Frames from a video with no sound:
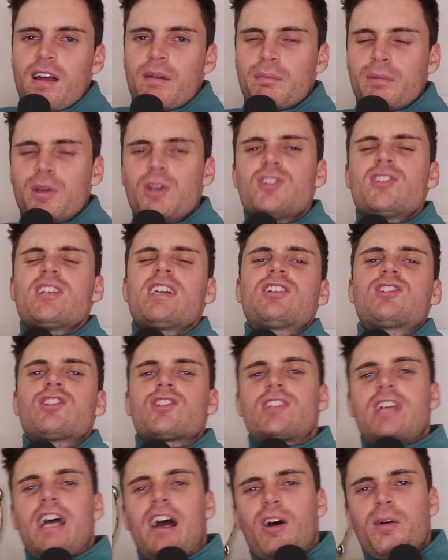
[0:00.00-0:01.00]
music
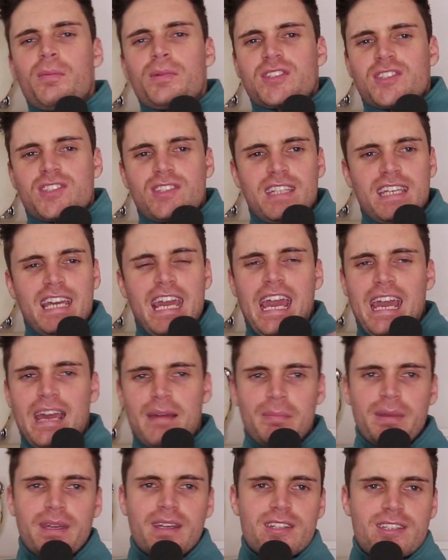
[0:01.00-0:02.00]
just helps the
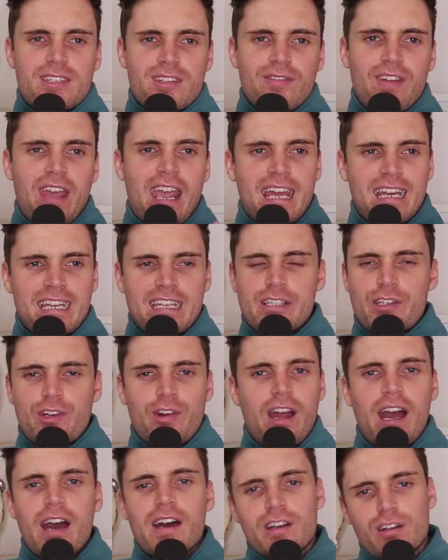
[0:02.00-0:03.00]
ambience of any
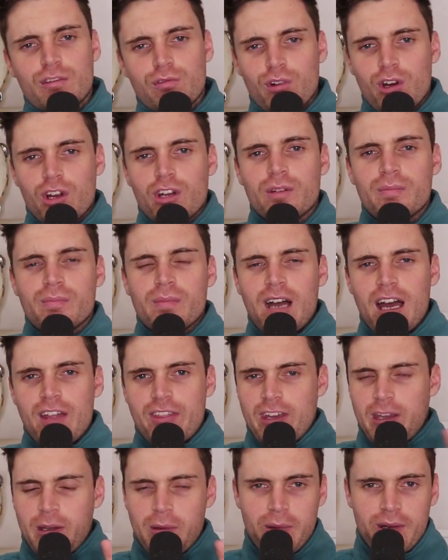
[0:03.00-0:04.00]
crowded room. I
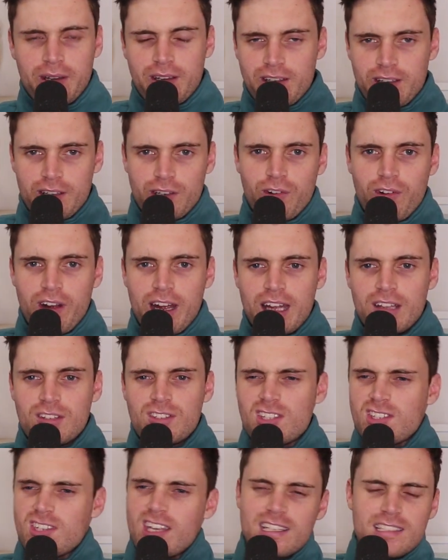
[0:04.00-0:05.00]
think we can agree.
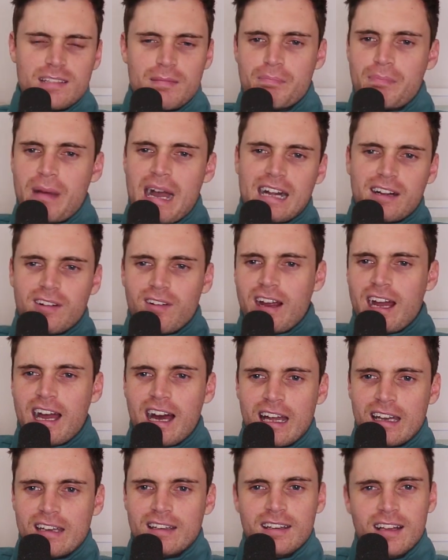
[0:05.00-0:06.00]
Just like some
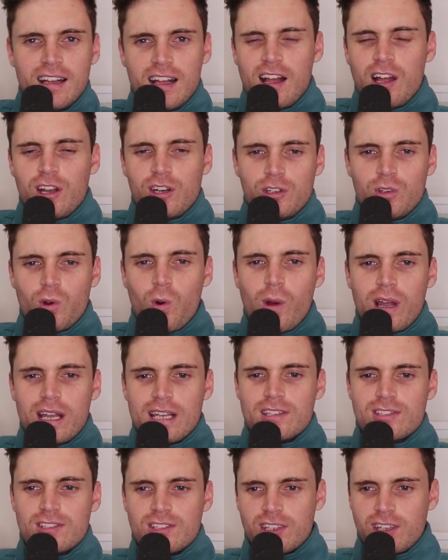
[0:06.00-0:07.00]
background
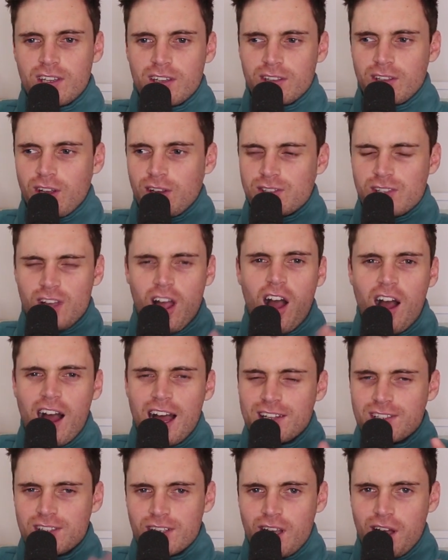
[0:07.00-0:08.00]
noise to, you know, to
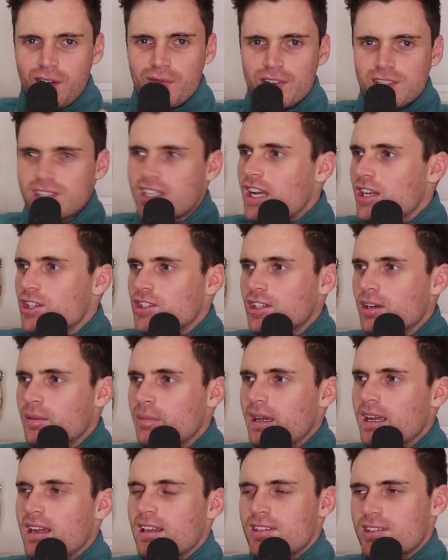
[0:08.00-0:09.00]
hide your conversation a
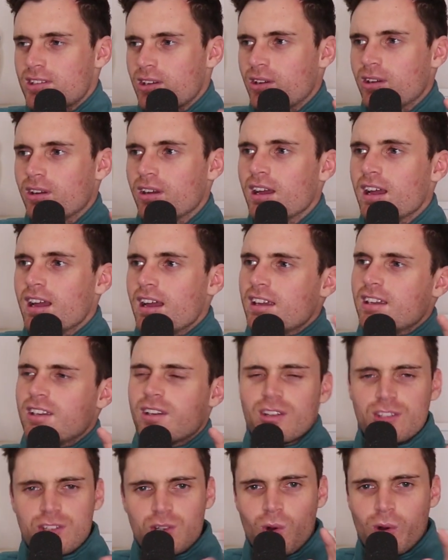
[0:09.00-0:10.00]
bit so you're
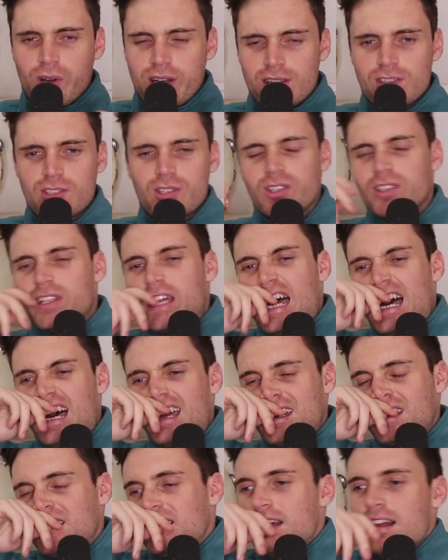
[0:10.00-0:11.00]
not talking too
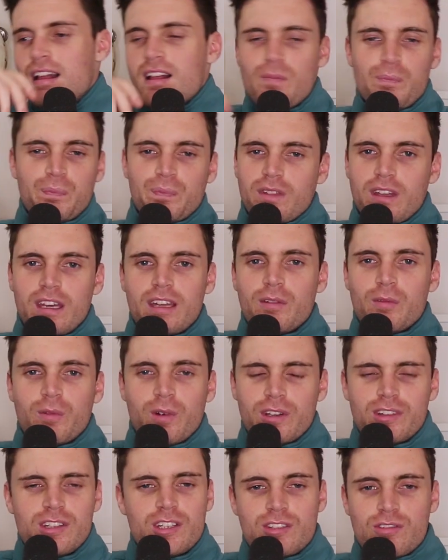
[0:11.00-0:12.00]
loud. And
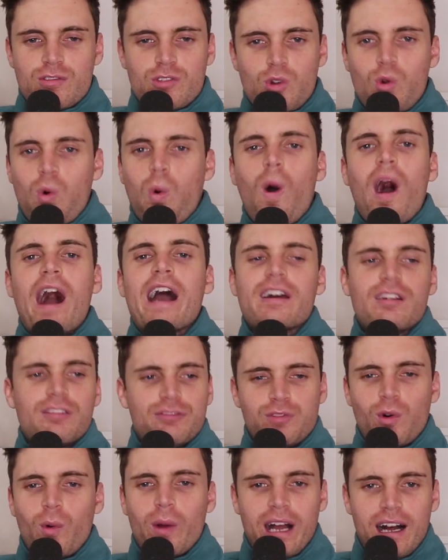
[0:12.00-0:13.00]
we're in this quiet
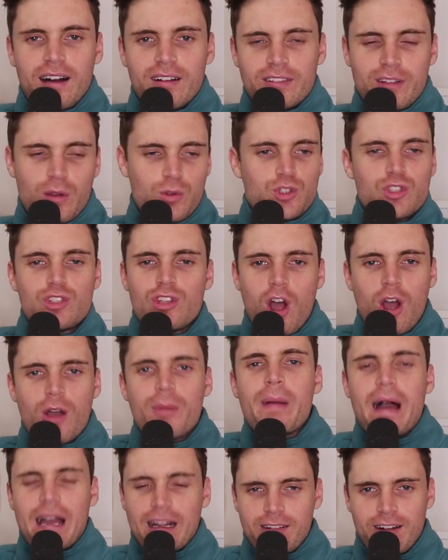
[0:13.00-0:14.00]
foyer. There was no
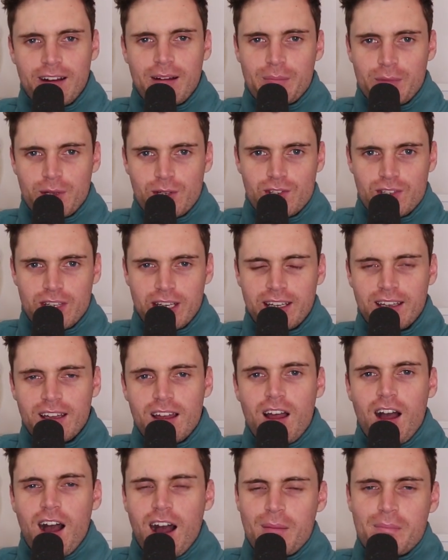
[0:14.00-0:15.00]
background music.
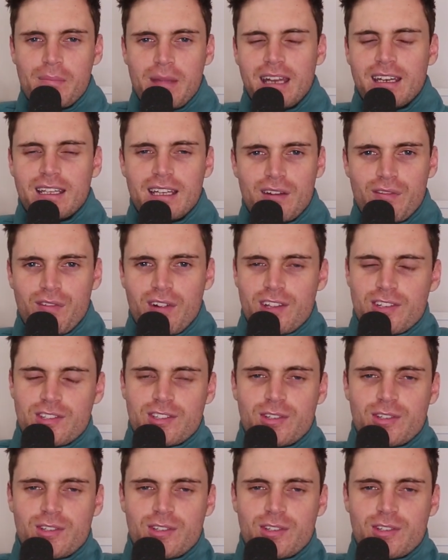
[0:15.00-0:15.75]
I'm meeting everyone,